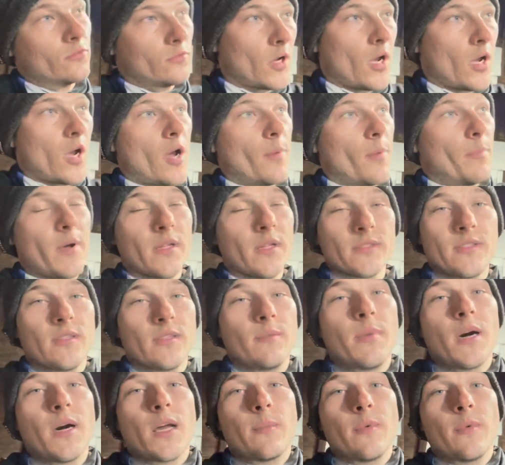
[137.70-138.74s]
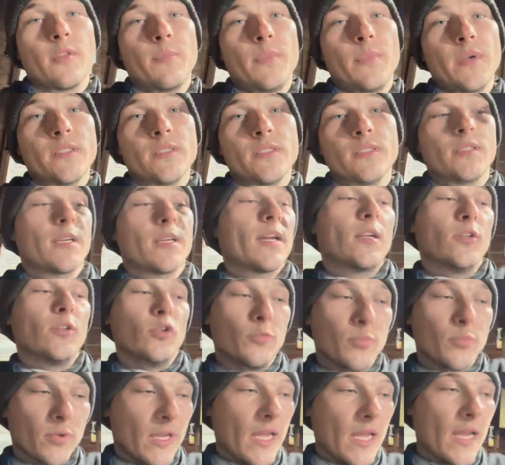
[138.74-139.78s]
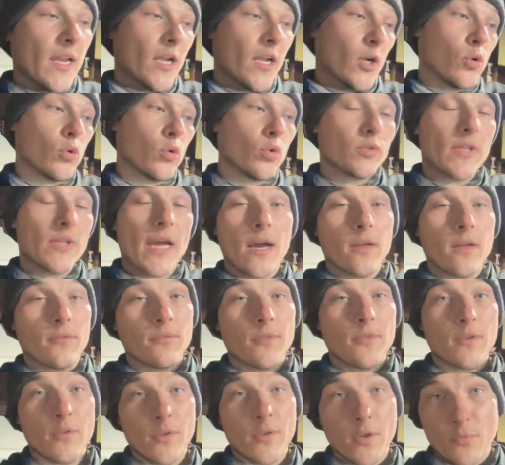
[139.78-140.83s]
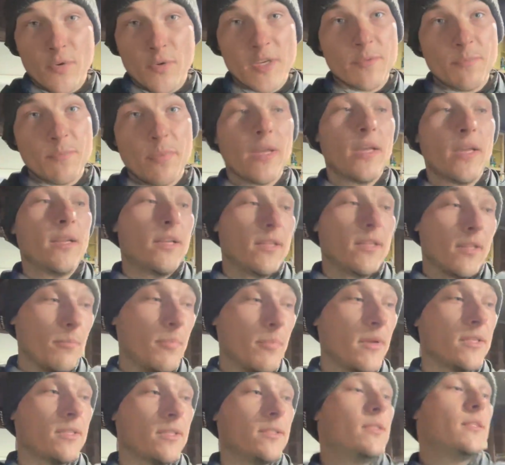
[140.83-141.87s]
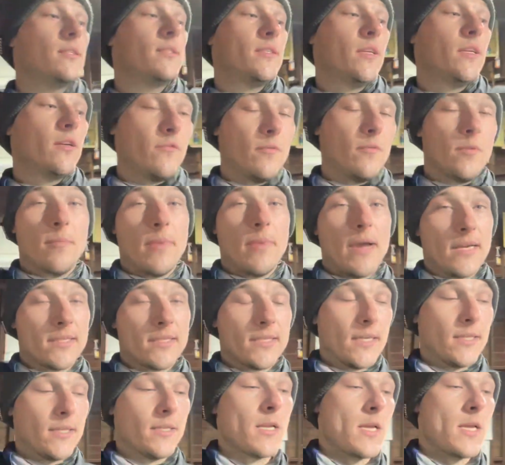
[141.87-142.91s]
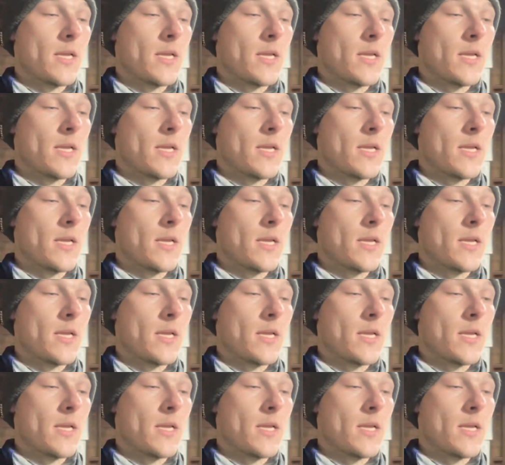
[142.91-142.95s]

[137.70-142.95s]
up onto the bottom of the piston to kind of lubricate and cool down the wrist pin and the piston itself from the backside.